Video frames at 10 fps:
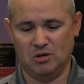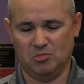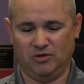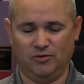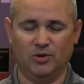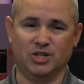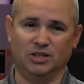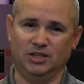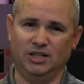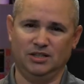But
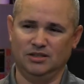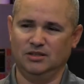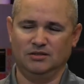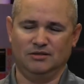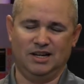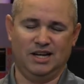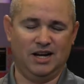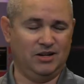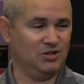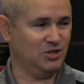fortunately,
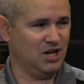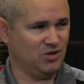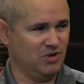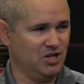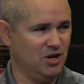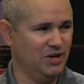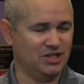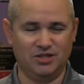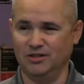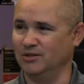I don't see you guys run to
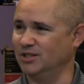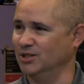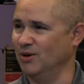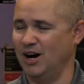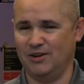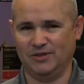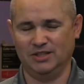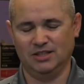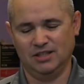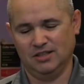OS2 too
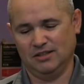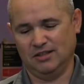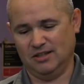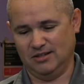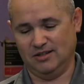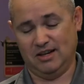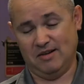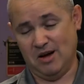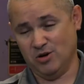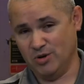often.
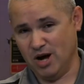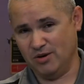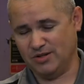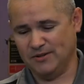Who knows?